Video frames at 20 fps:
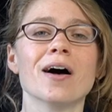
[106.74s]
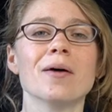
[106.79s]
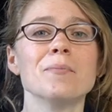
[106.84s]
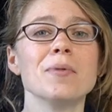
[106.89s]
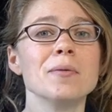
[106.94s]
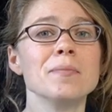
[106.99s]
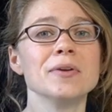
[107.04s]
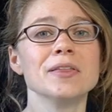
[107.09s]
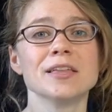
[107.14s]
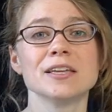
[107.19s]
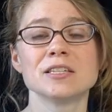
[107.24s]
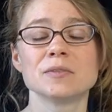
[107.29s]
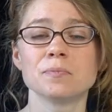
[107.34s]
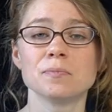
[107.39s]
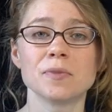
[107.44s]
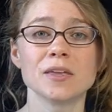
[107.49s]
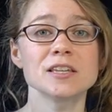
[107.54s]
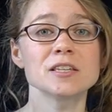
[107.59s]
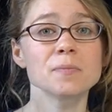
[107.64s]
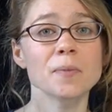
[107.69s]
maybe
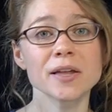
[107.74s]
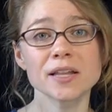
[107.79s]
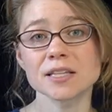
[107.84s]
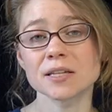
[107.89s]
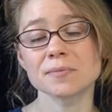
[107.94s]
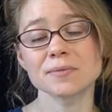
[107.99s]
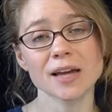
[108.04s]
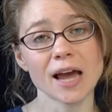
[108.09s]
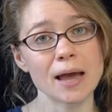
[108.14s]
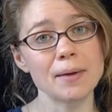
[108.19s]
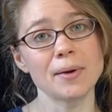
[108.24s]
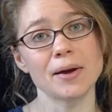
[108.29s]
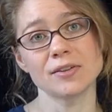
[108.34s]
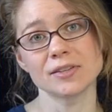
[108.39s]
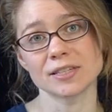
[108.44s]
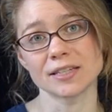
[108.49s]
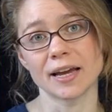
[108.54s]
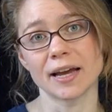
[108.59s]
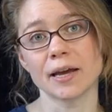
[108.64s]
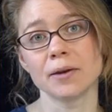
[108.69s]
they spend some time
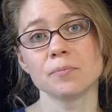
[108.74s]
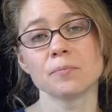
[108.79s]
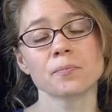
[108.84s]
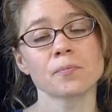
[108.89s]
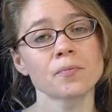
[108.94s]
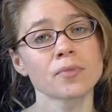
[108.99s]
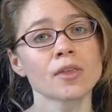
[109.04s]
outside,